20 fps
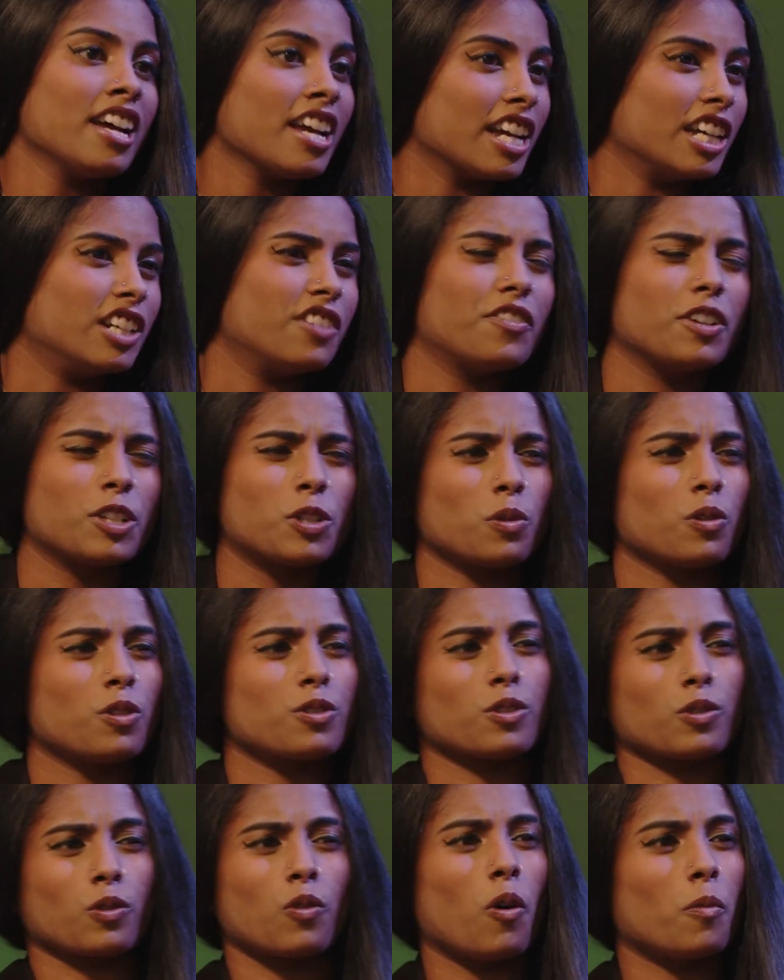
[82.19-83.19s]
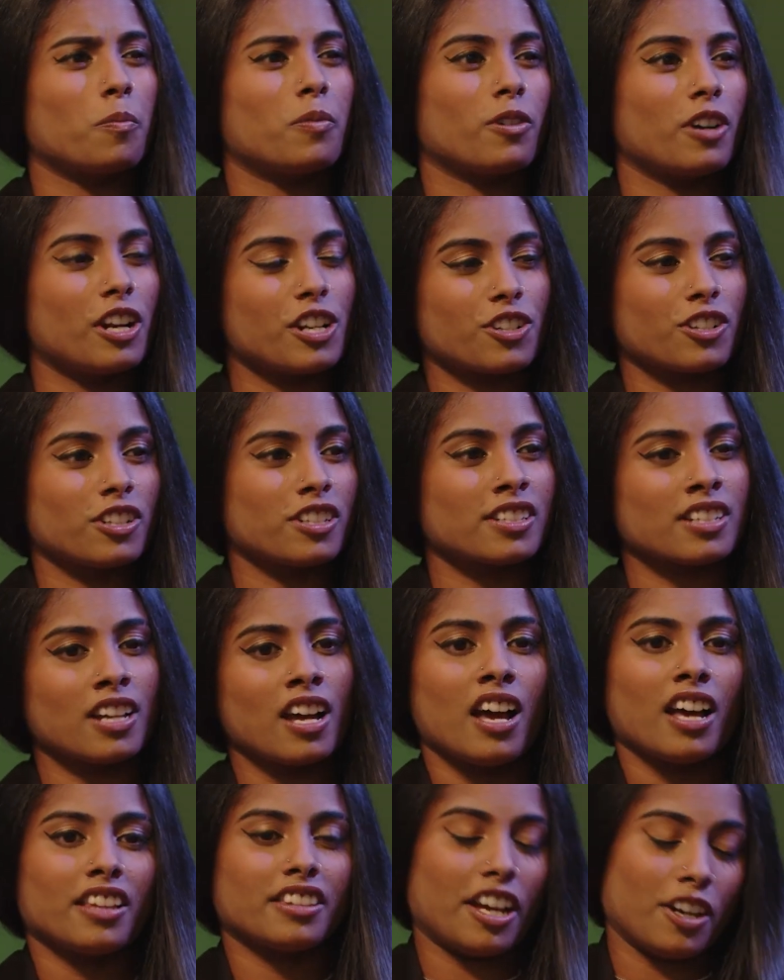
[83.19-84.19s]
individuals or corporations
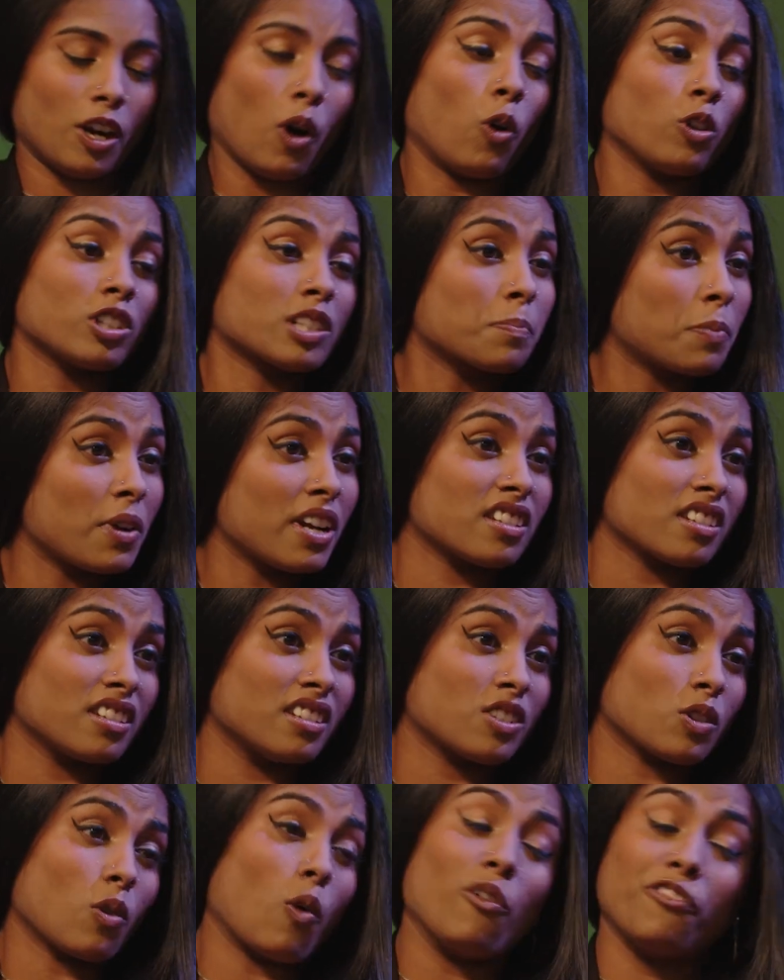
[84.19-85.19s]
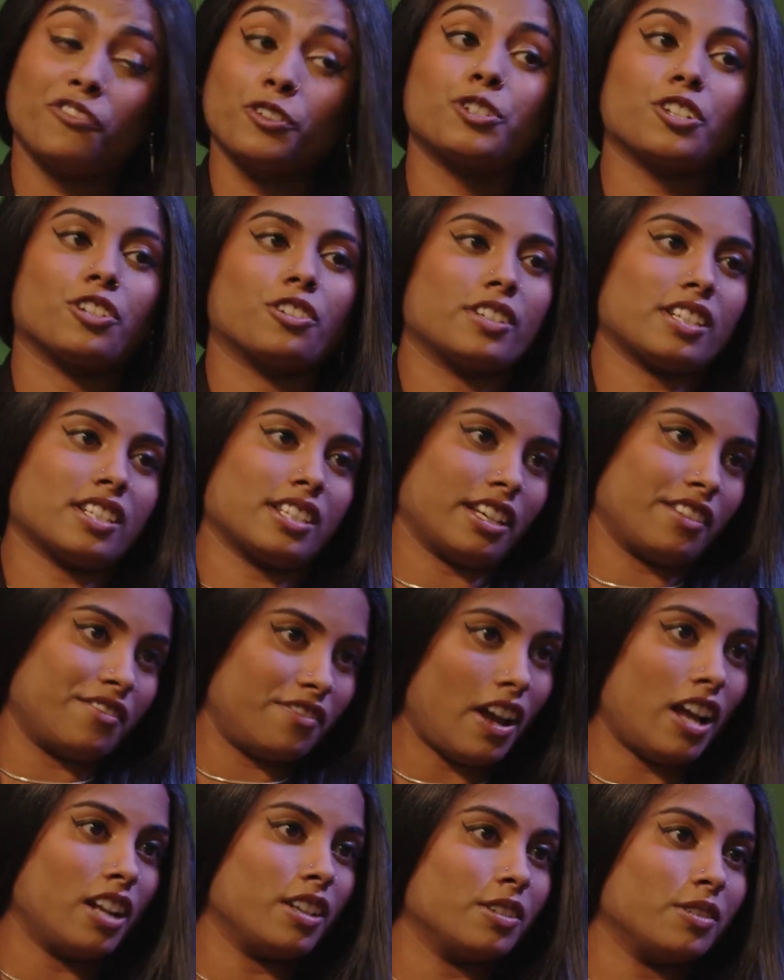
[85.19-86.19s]
that holds present or futuristic
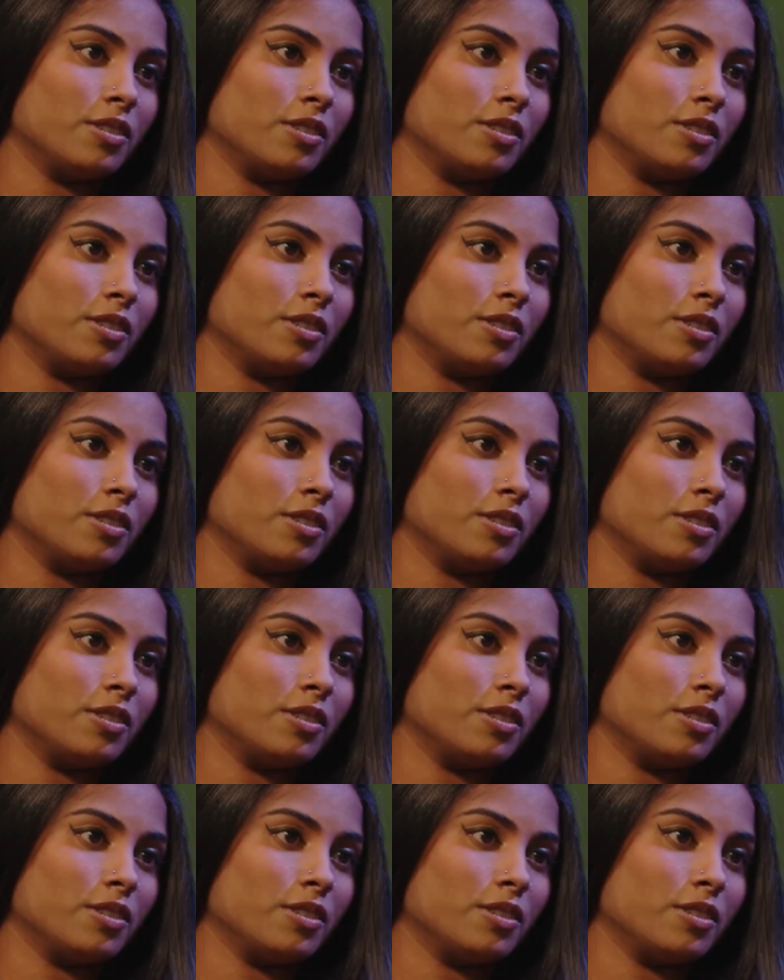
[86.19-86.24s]
value.